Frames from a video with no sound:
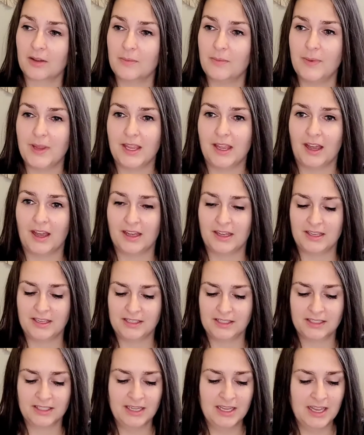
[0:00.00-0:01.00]

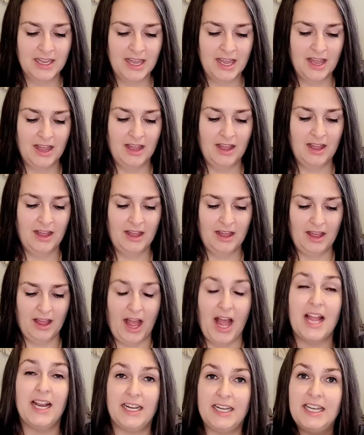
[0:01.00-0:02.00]
because
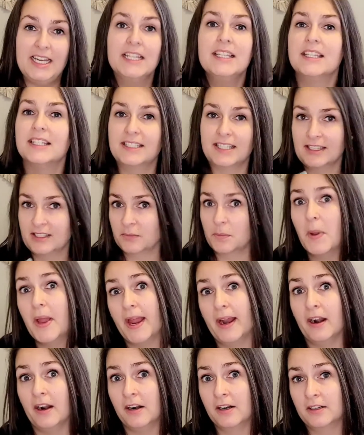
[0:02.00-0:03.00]
I need this as a
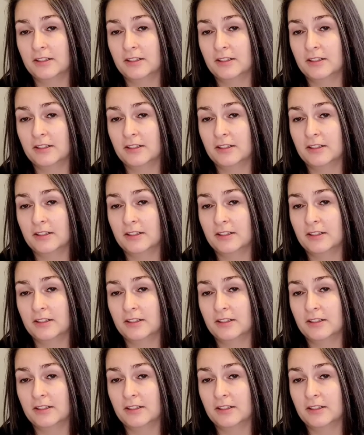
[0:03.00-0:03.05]
pair.